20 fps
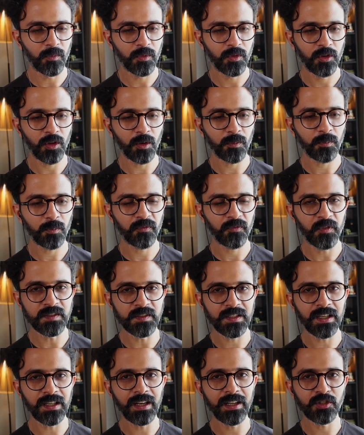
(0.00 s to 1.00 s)
Your
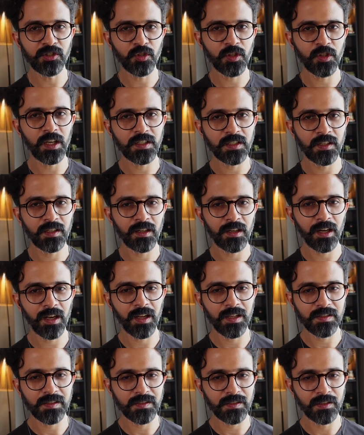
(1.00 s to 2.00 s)
physical education
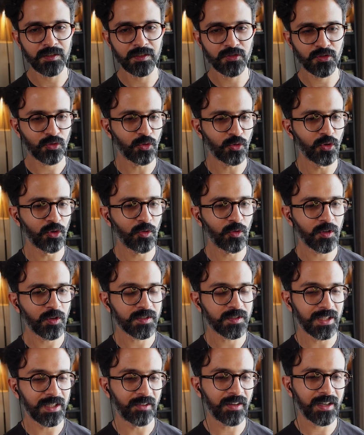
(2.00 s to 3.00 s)
class in school was
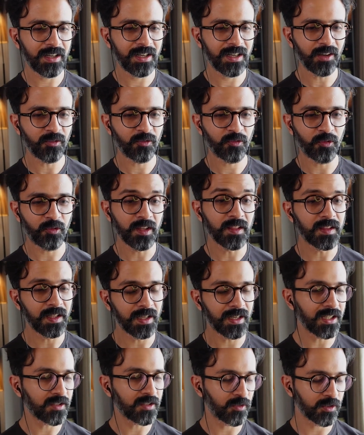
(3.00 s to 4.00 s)
never really a fun thing.
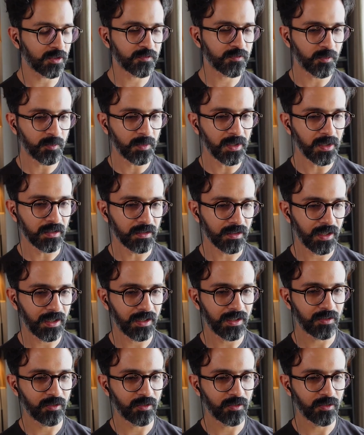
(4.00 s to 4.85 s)
At least it wasn't for me, right?